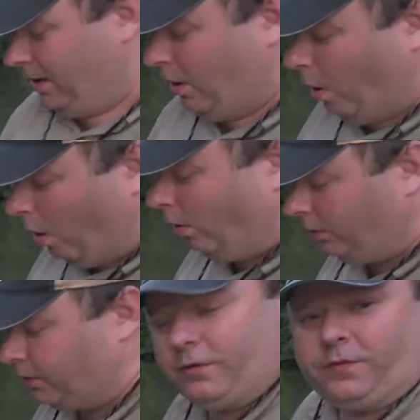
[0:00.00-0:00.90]

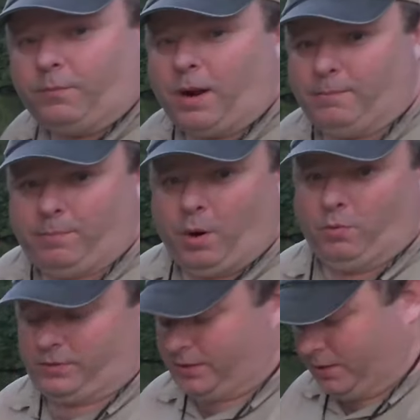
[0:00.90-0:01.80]
holder for my
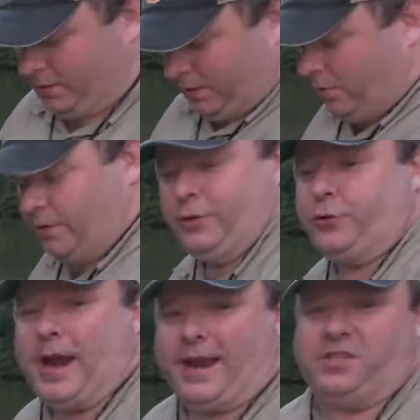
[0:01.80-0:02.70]
boat to go in the
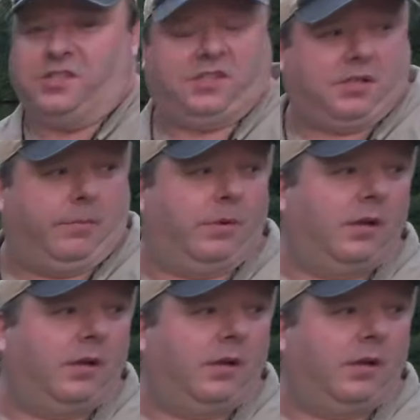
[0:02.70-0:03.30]
track system.